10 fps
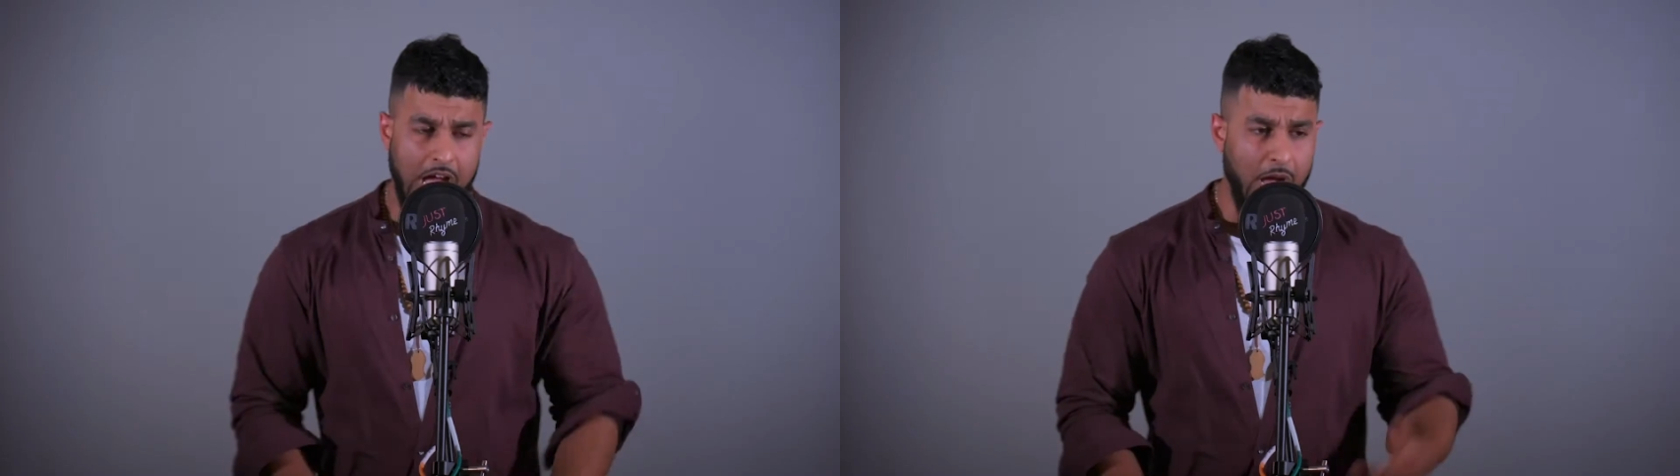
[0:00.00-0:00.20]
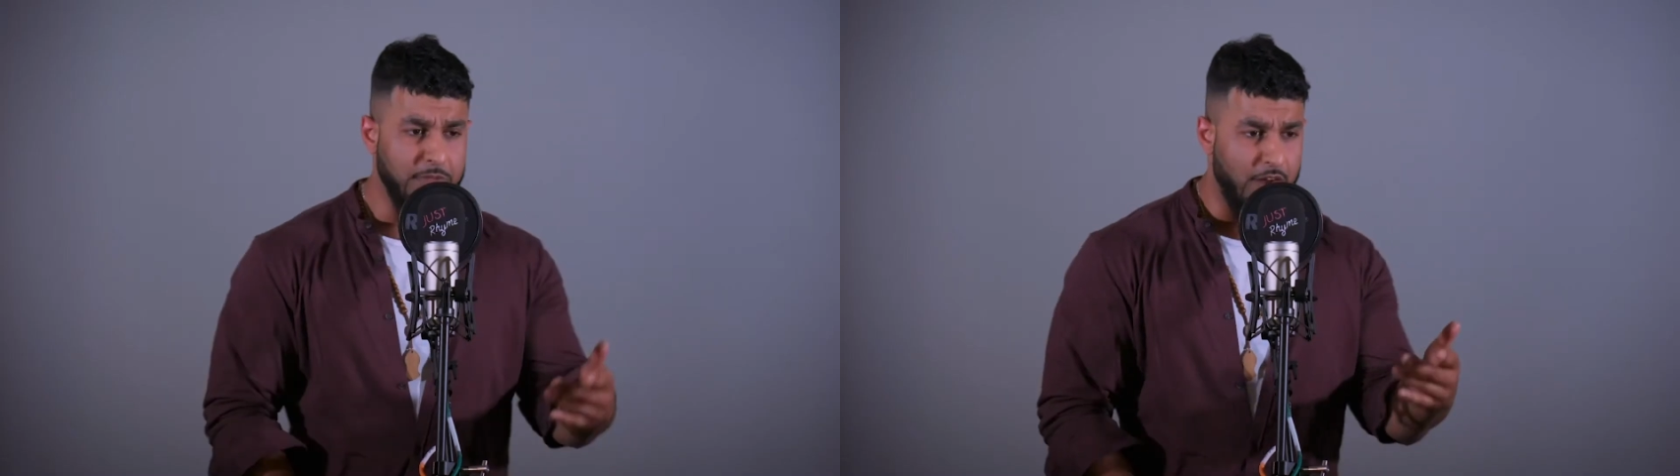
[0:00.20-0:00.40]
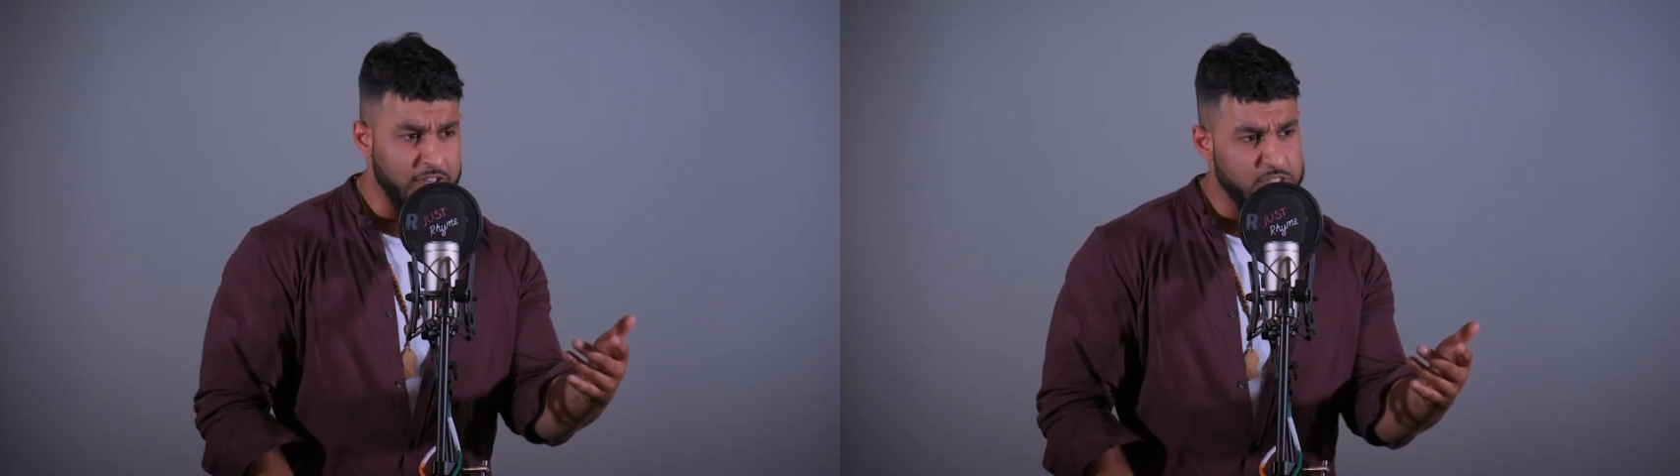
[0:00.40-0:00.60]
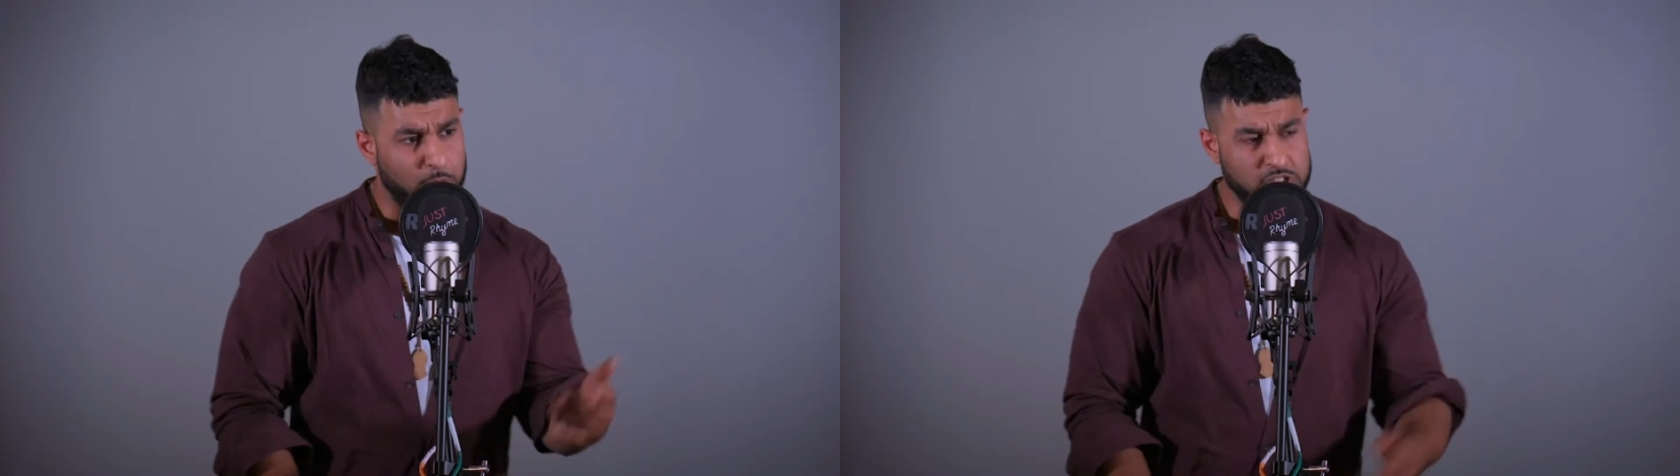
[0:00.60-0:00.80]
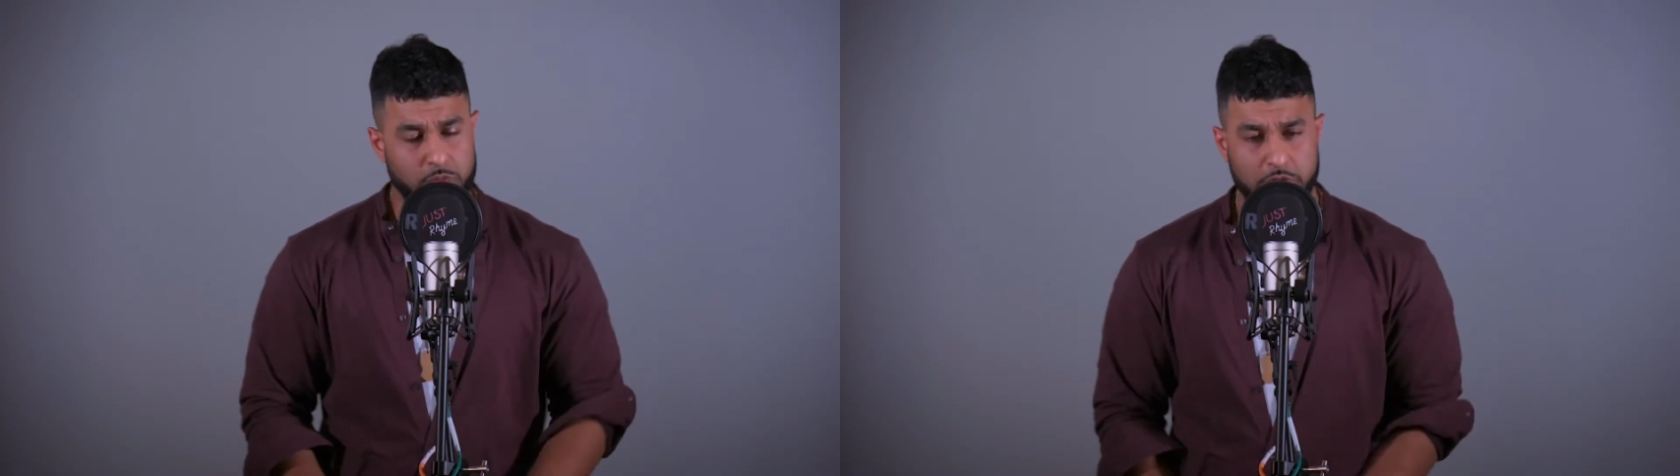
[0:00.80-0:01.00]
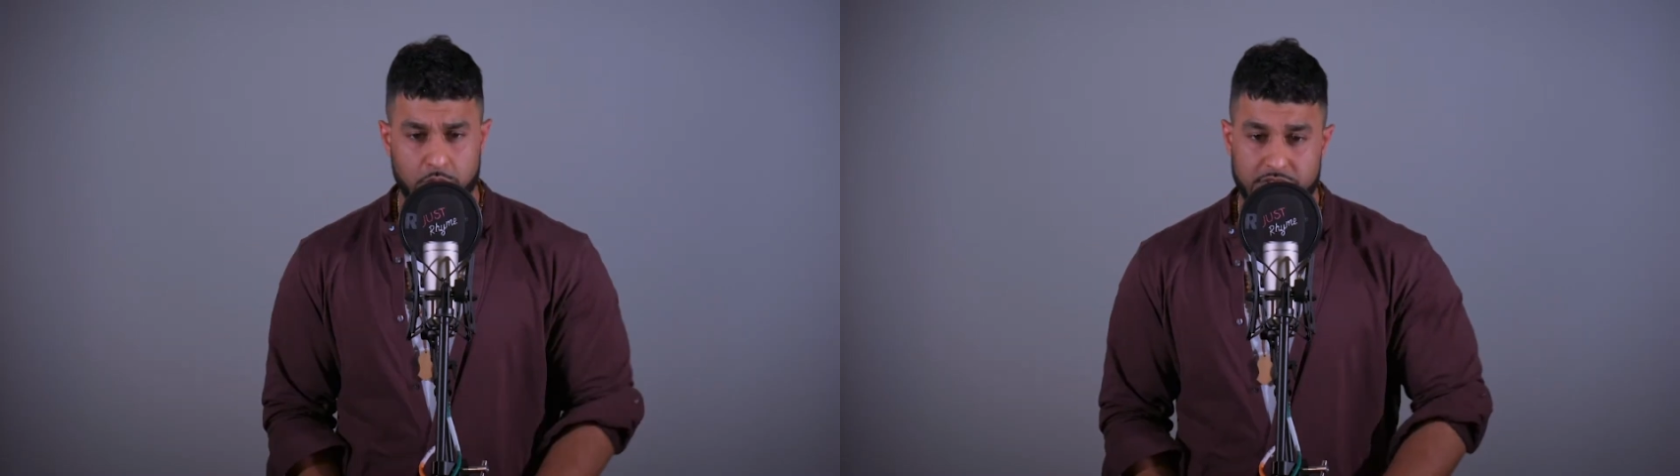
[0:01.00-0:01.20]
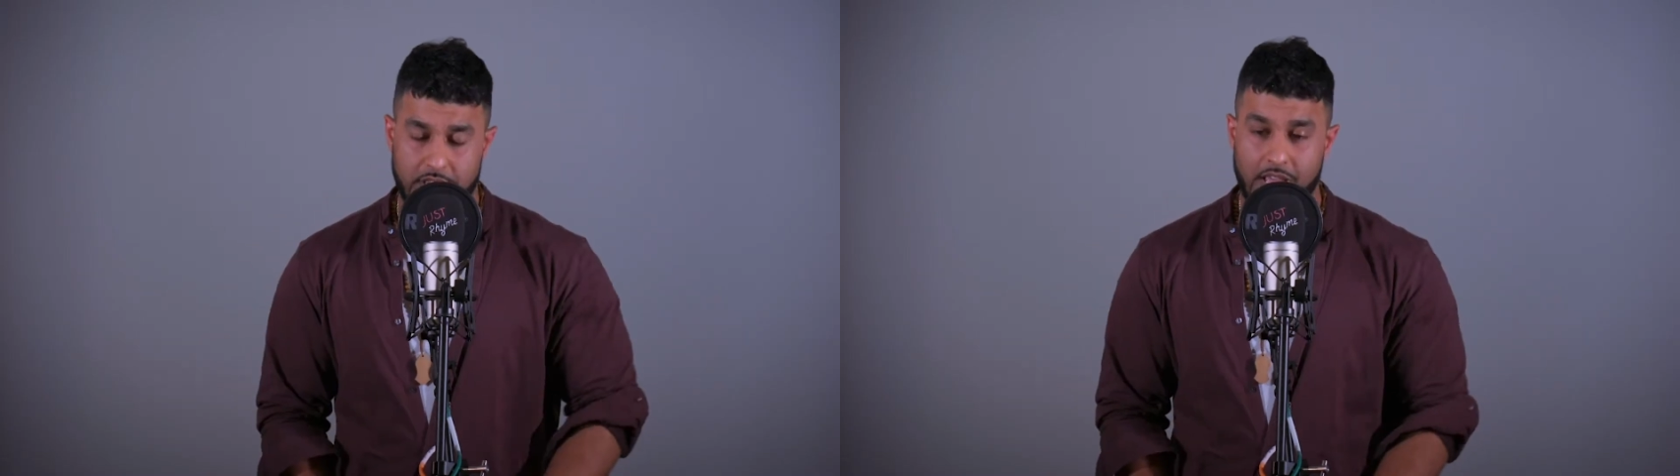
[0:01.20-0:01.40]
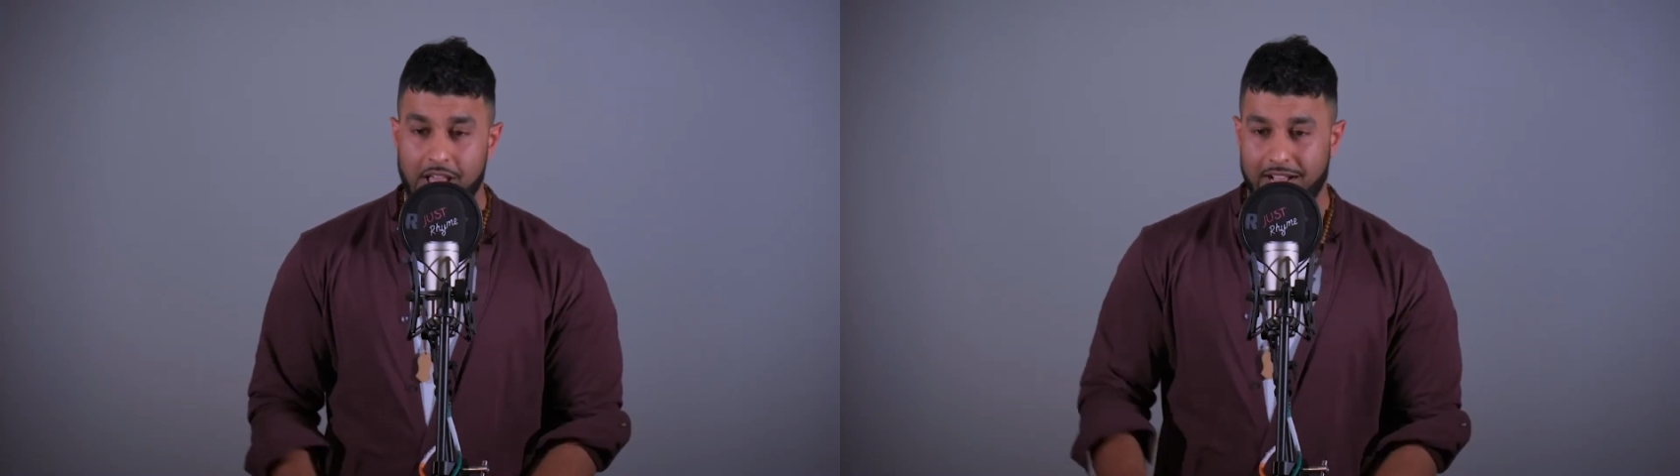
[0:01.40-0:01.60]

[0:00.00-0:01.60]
I'm that response when you say,